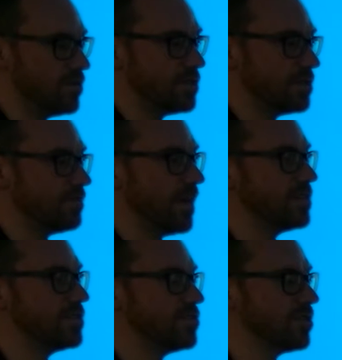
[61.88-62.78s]
using
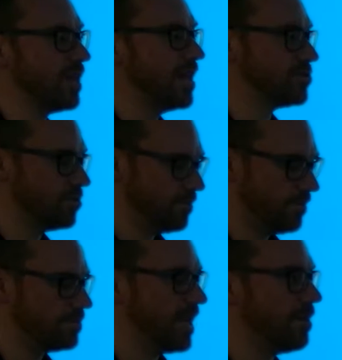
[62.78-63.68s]
devices in your classroom,
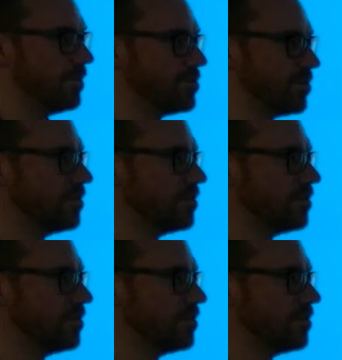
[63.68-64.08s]
from tablets to